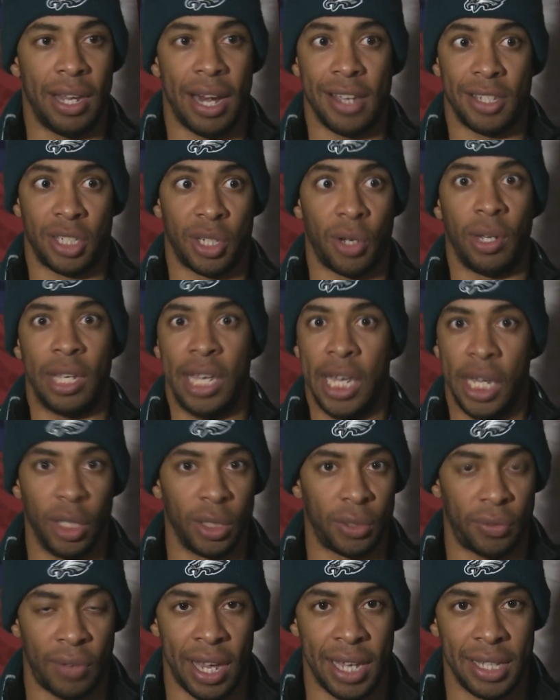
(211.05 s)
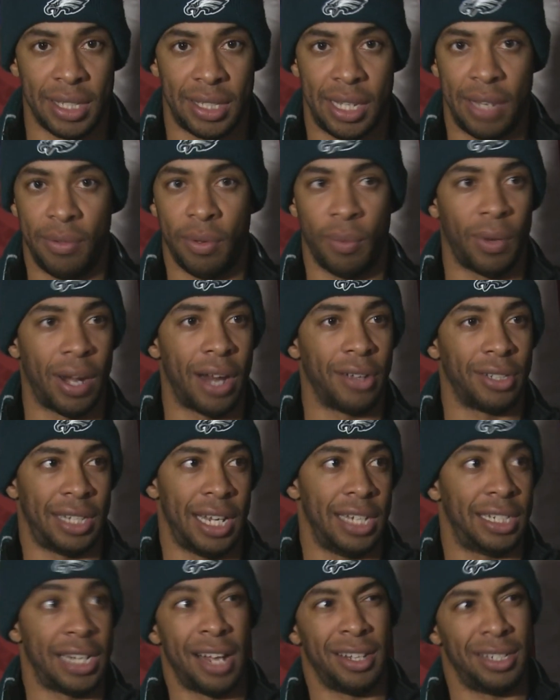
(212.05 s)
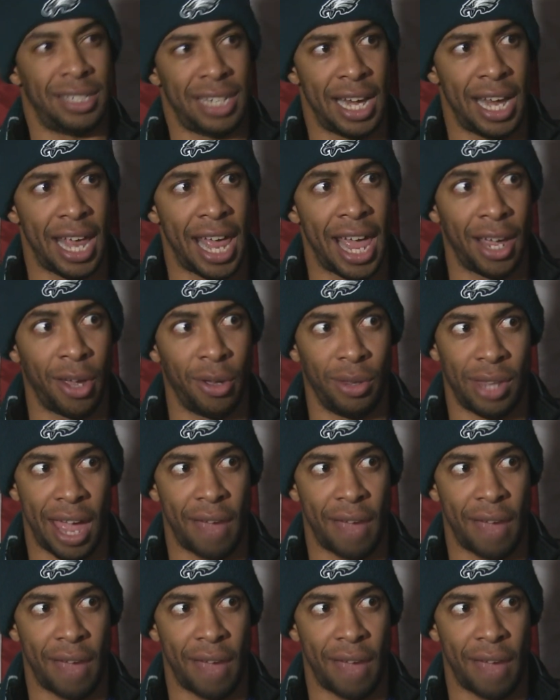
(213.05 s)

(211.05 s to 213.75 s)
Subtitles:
and I saw Eagles fans even when I was stationed out in San Diego.